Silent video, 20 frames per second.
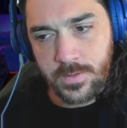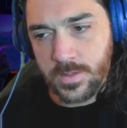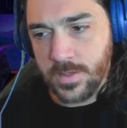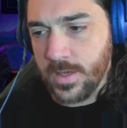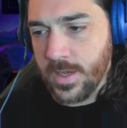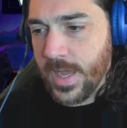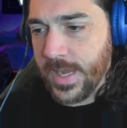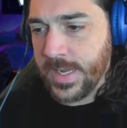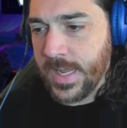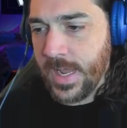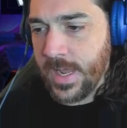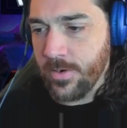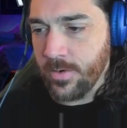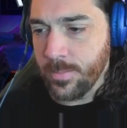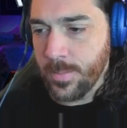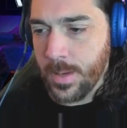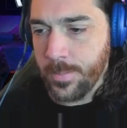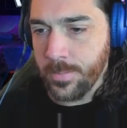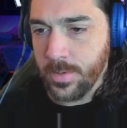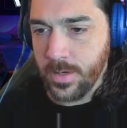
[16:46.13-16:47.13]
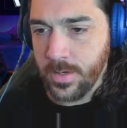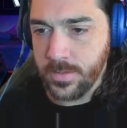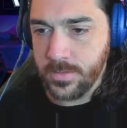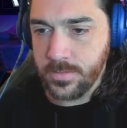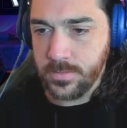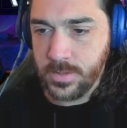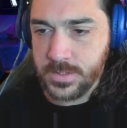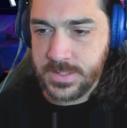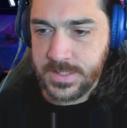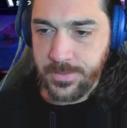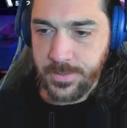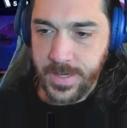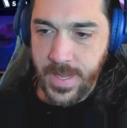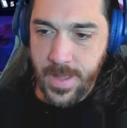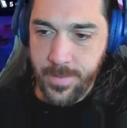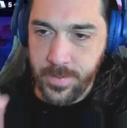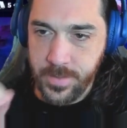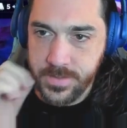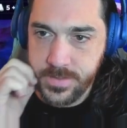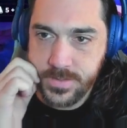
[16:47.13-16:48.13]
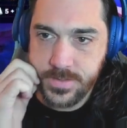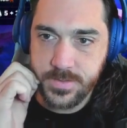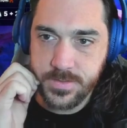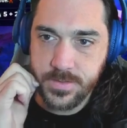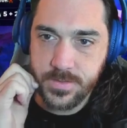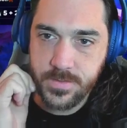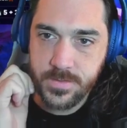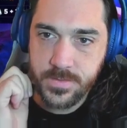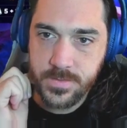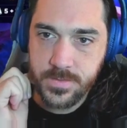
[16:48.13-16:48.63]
I can't remember. Let's see what happens.